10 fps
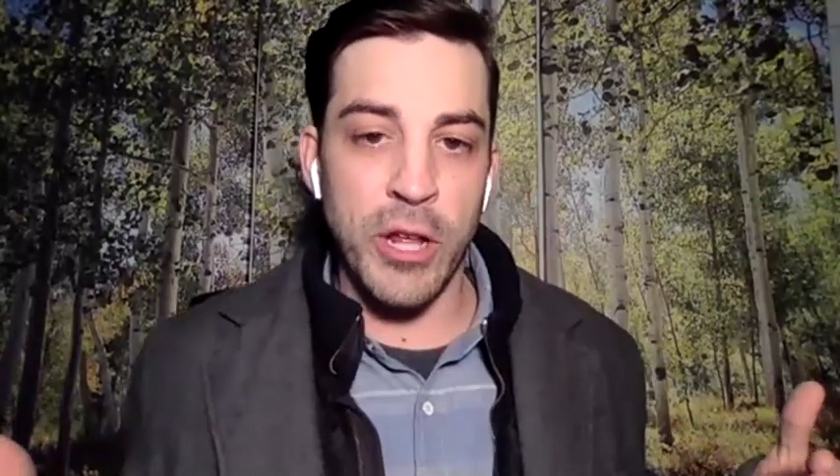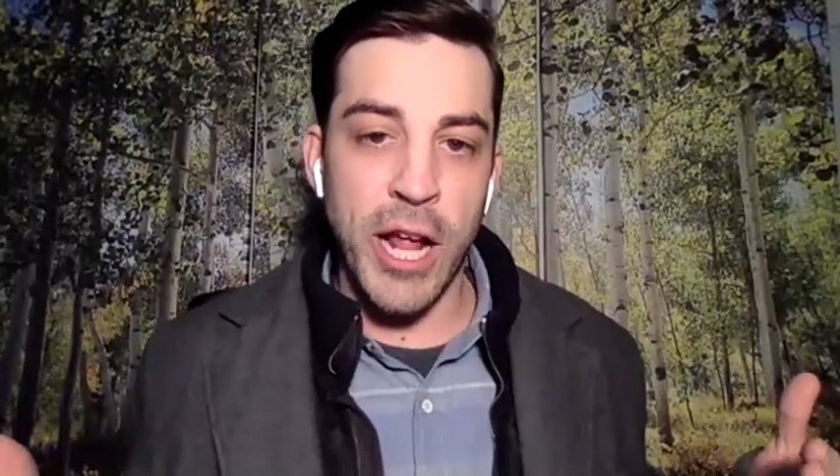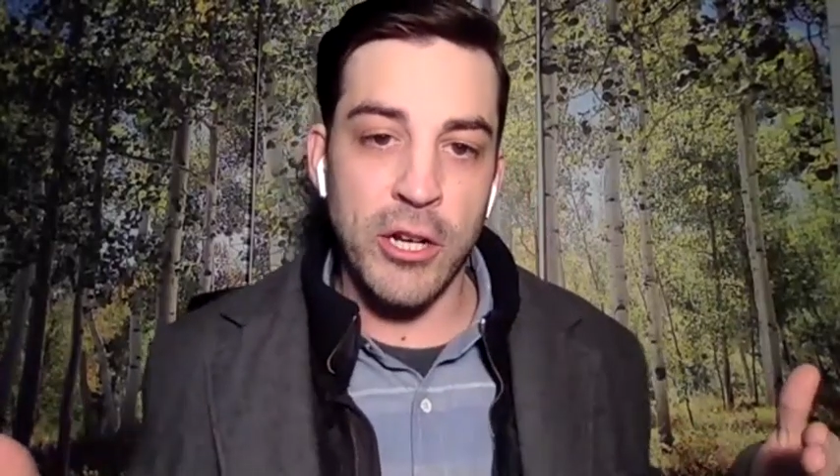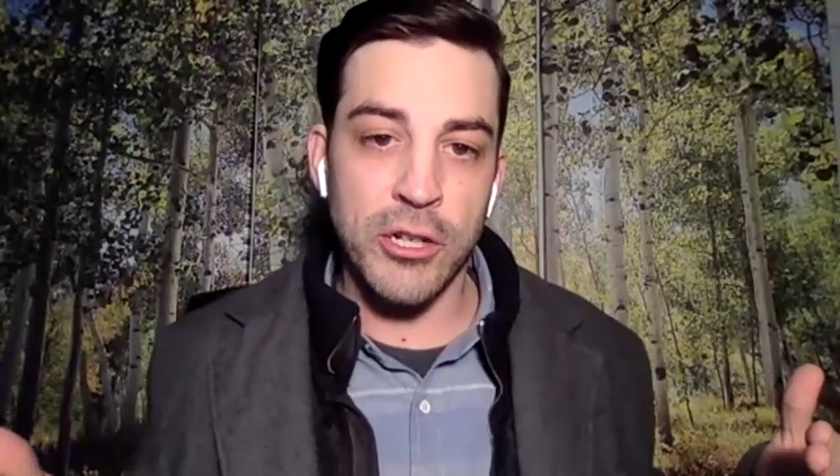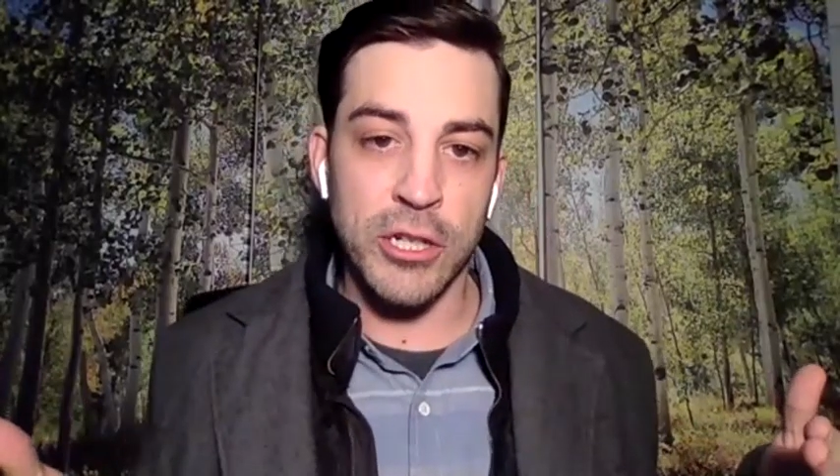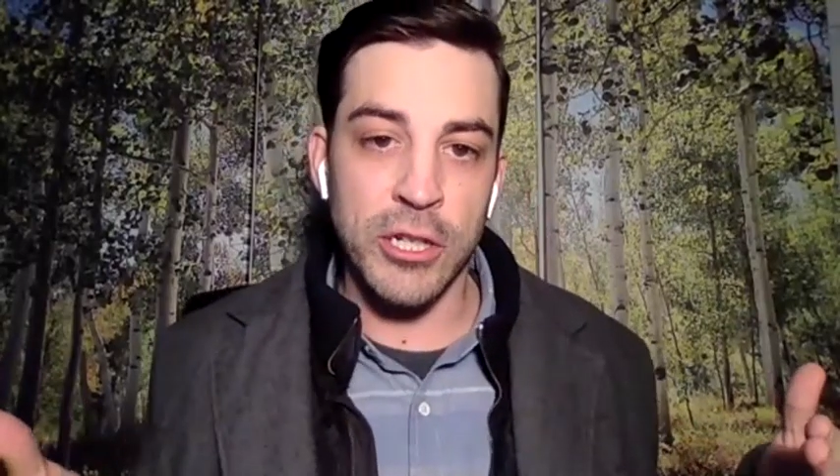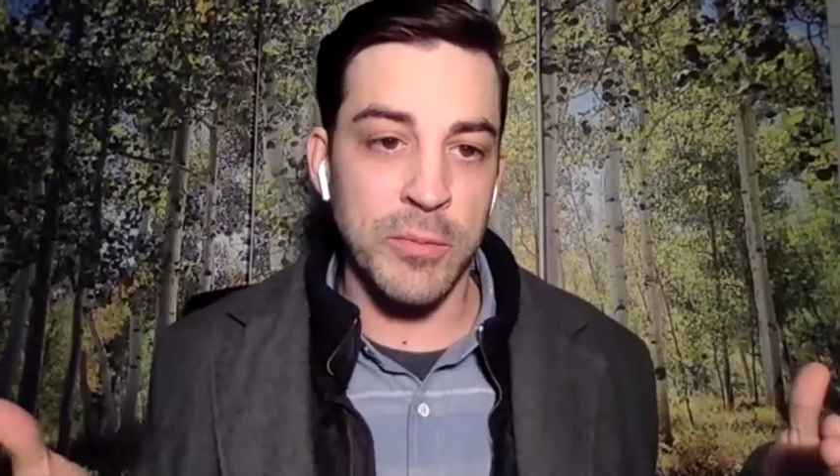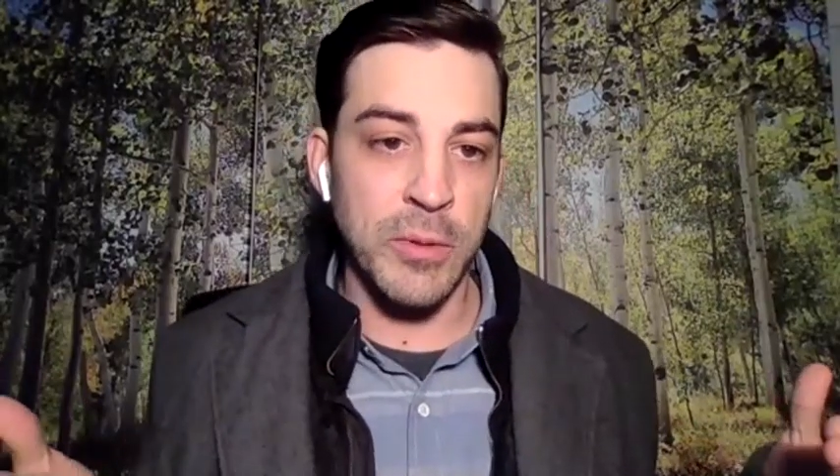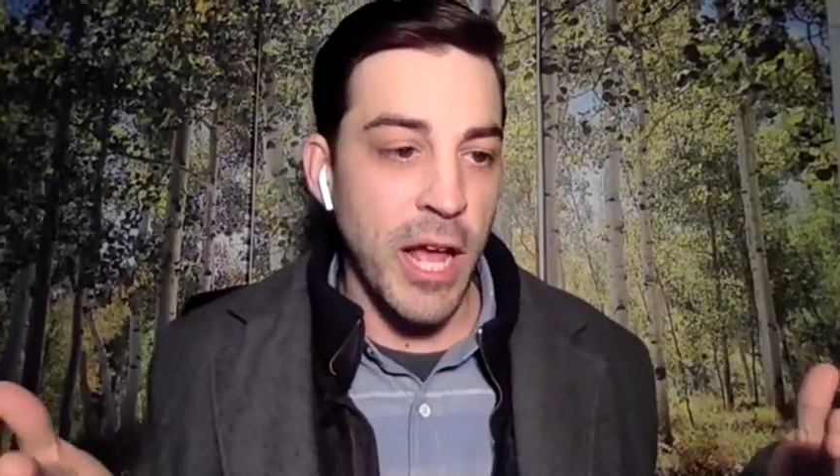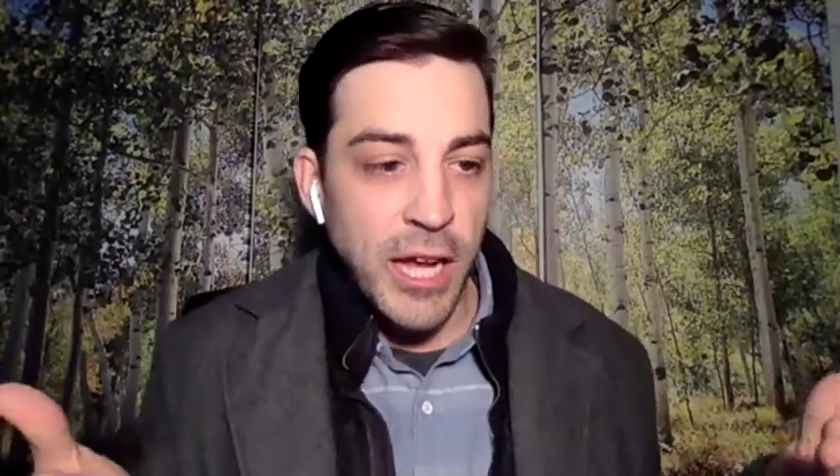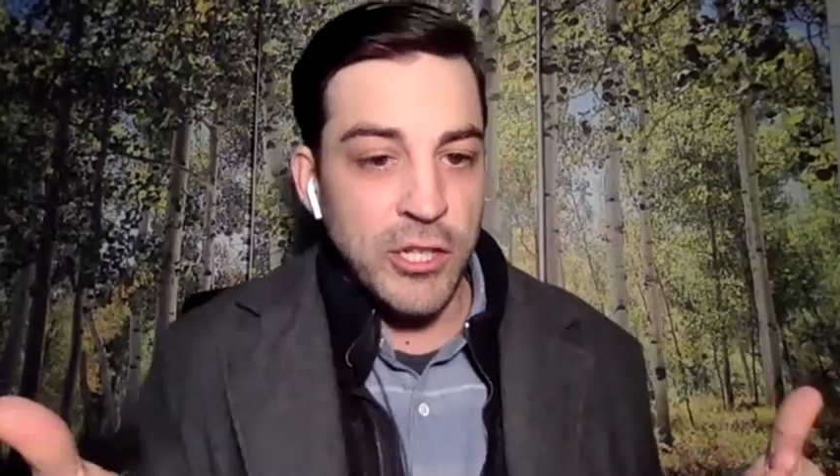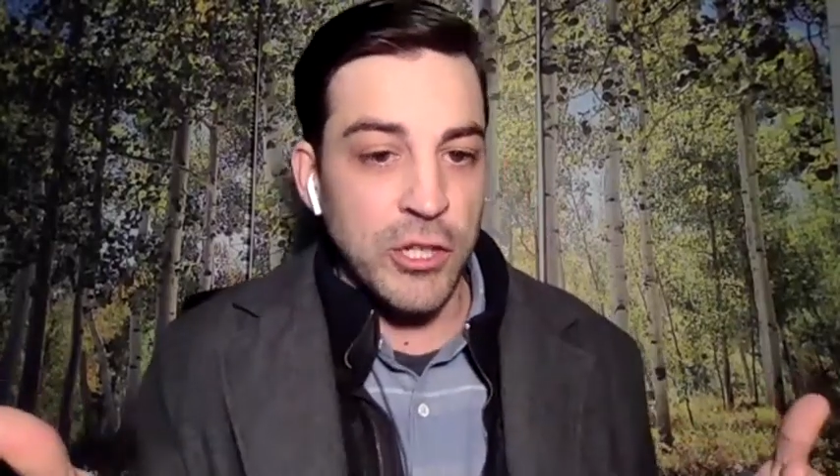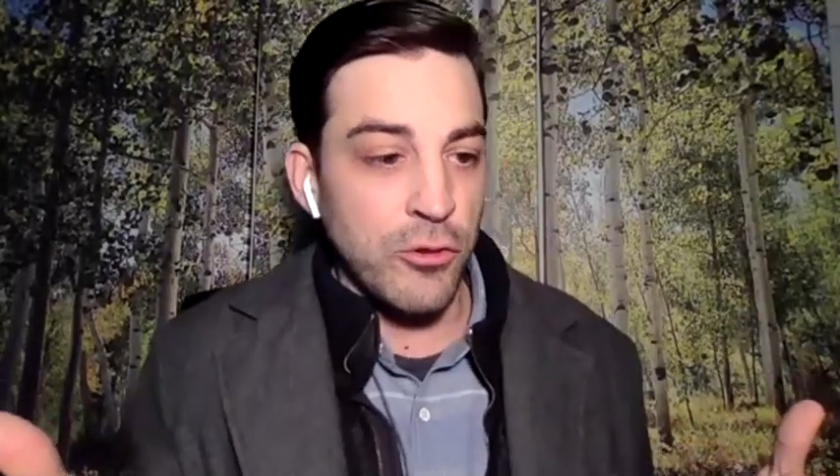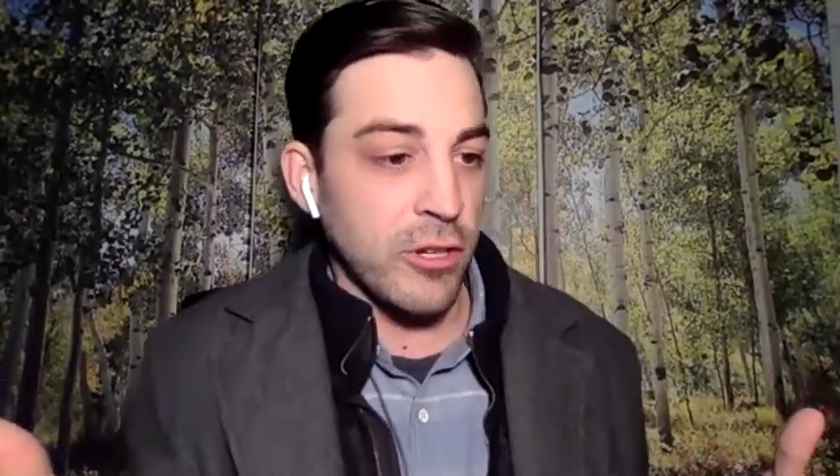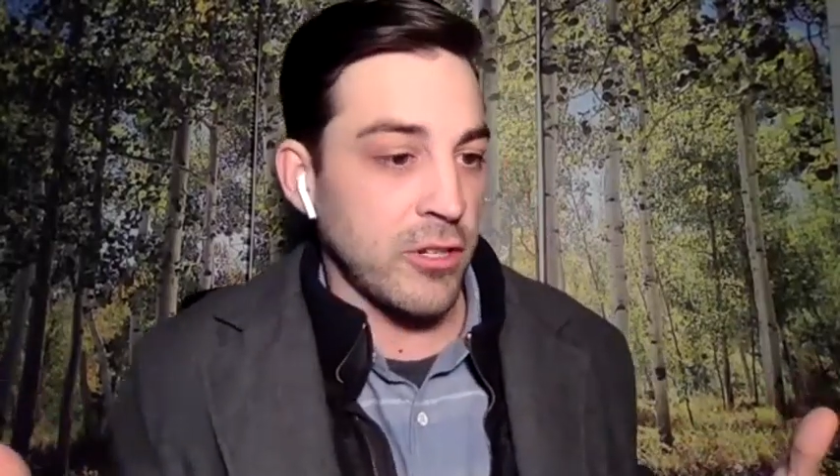actually has been nice
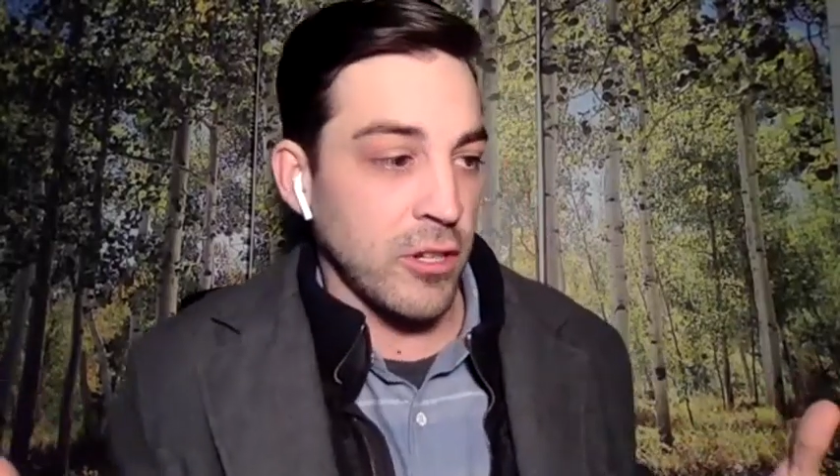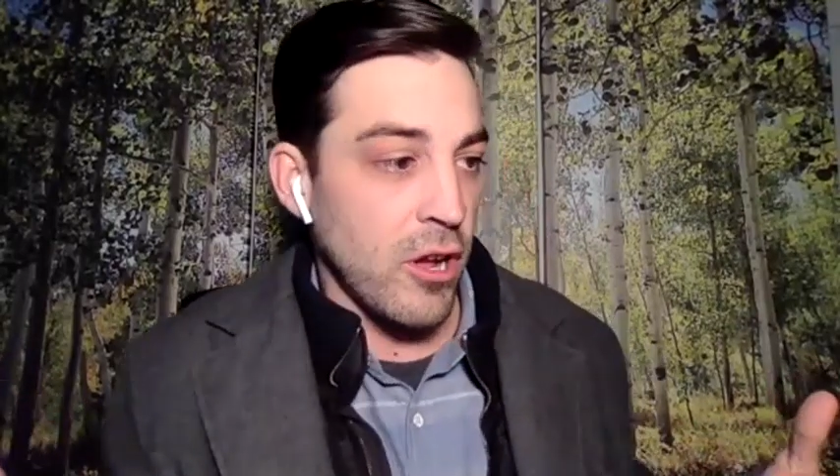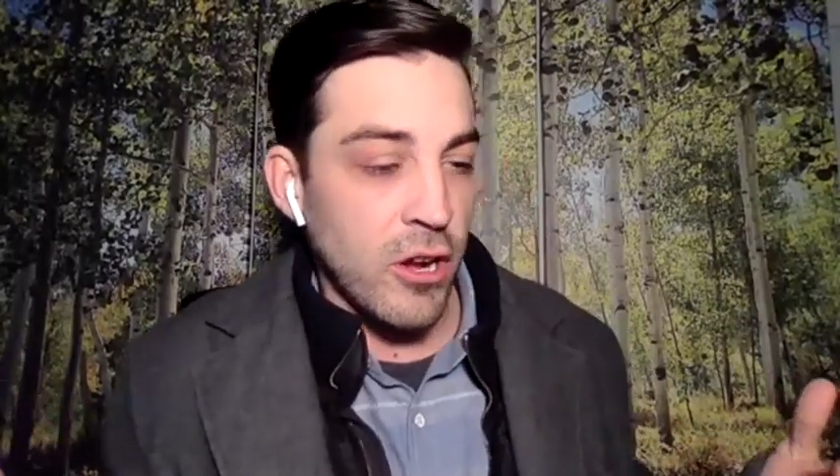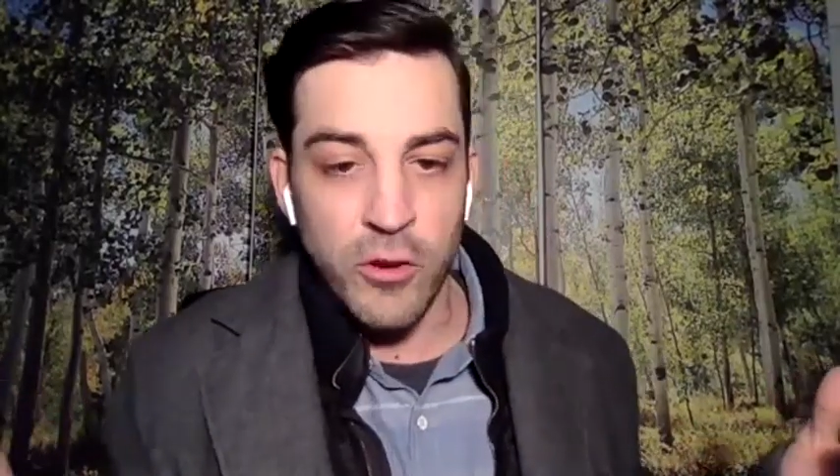to us along the